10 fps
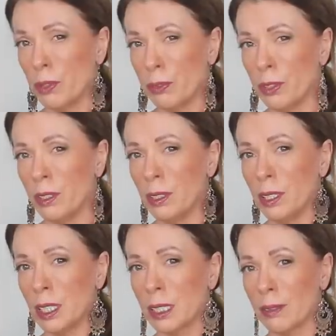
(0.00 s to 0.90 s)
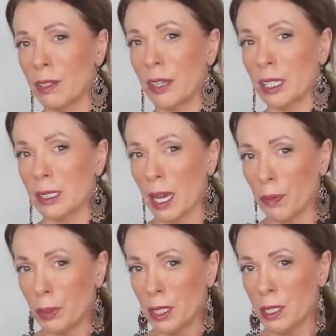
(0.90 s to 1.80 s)
move on as if nothing's
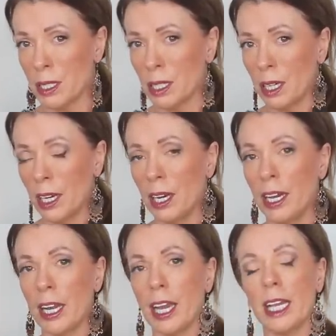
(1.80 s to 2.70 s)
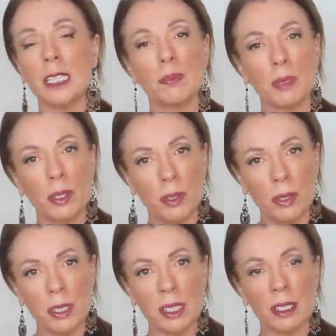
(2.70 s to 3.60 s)
happened is
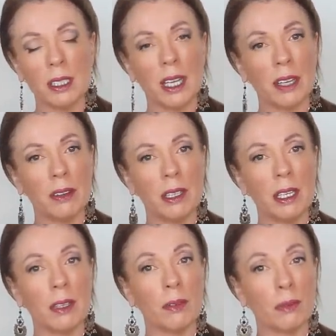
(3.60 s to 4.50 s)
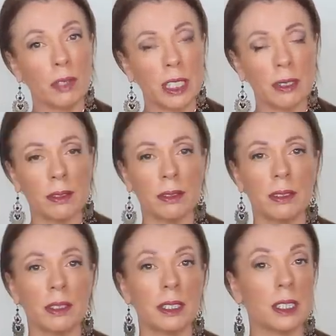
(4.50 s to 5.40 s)
because nothing real
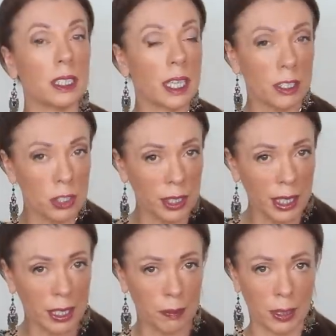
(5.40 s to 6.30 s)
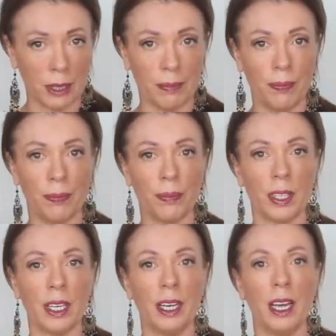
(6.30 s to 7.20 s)
did actually happen.
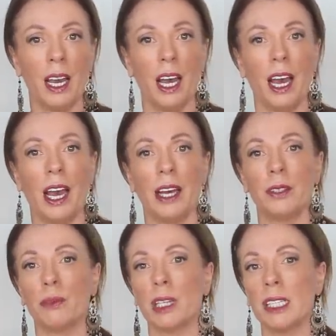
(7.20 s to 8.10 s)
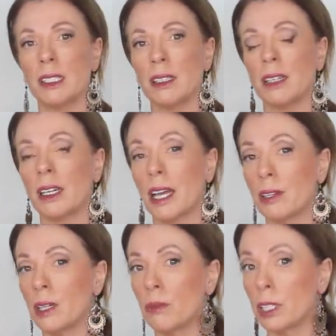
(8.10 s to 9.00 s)
And the reason that
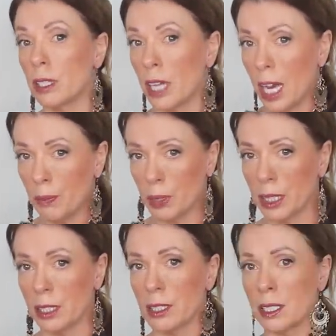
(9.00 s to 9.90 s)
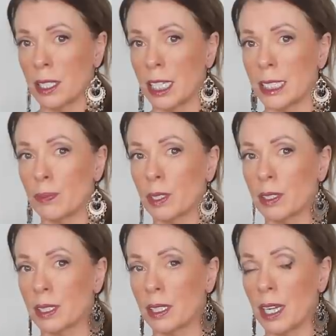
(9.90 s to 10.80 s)
nothing real happened is
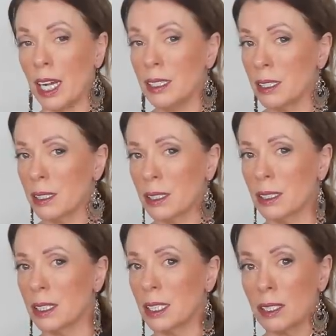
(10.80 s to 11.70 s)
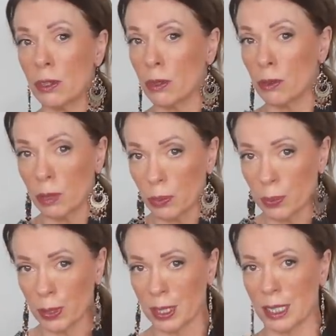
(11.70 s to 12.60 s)
because the narcissist is not a real
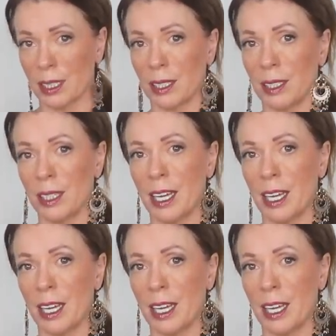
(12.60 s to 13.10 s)
person.